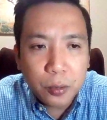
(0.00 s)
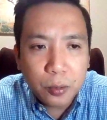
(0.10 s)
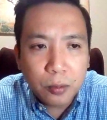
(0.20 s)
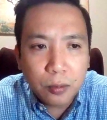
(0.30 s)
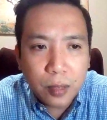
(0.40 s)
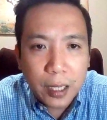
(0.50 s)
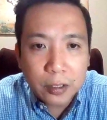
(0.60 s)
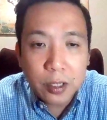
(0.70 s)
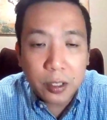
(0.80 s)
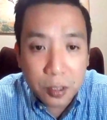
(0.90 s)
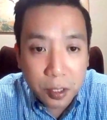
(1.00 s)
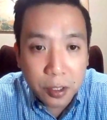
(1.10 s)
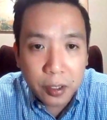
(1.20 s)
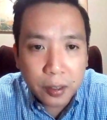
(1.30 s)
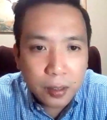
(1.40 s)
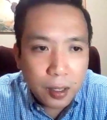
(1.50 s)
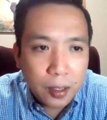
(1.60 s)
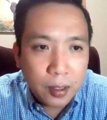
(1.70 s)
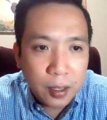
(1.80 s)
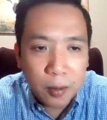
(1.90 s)
to actually consider
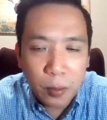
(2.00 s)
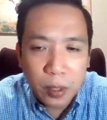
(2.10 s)
in uh,